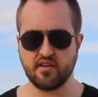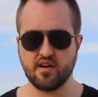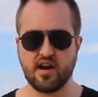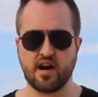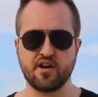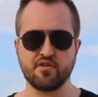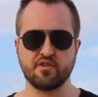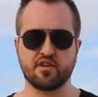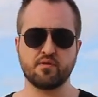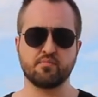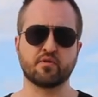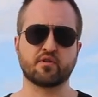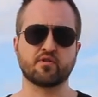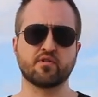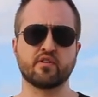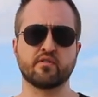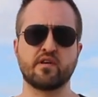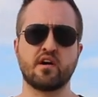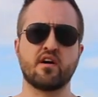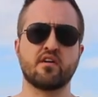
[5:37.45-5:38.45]
how you keep a
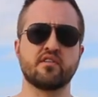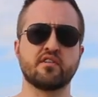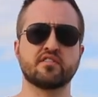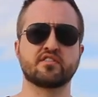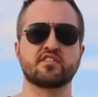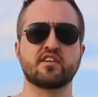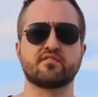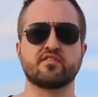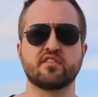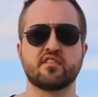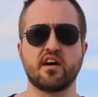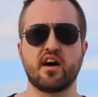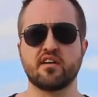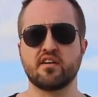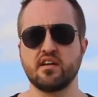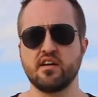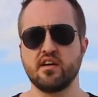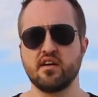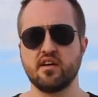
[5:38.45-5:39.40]
go around and stuff like that.